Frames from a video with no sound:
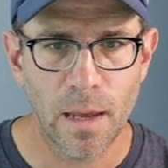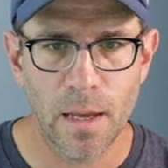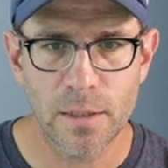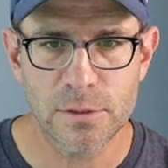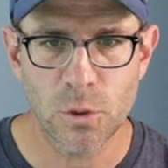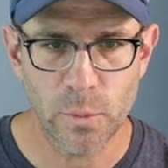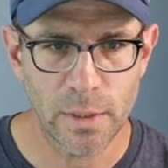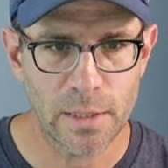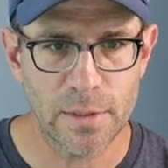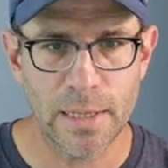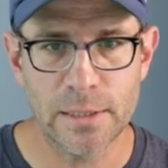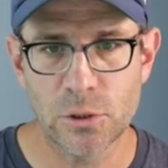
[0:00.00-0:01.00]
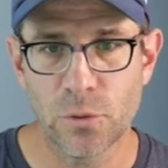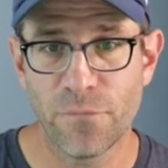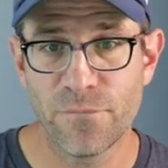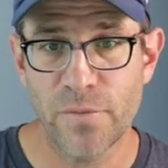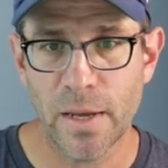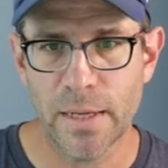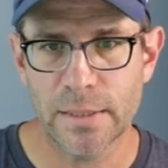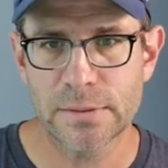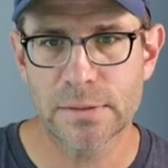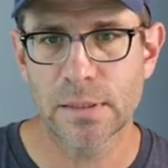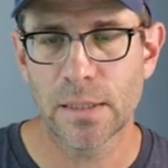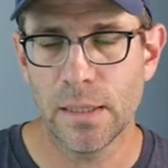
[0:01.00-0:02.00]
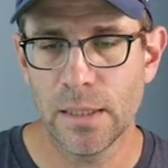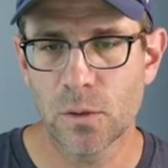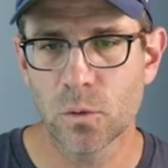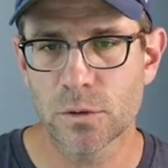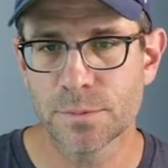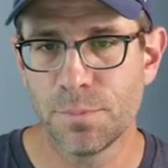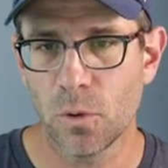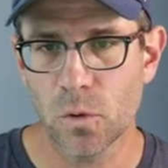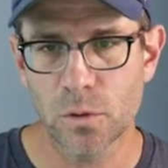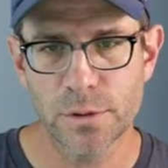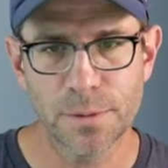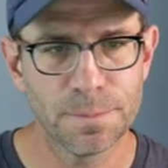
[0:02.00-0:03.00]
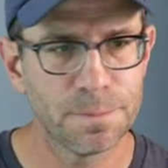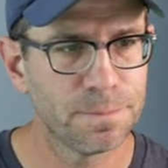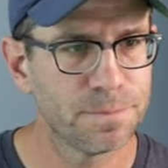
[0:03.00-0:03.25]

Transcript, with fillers: And so we can then do face equals bold.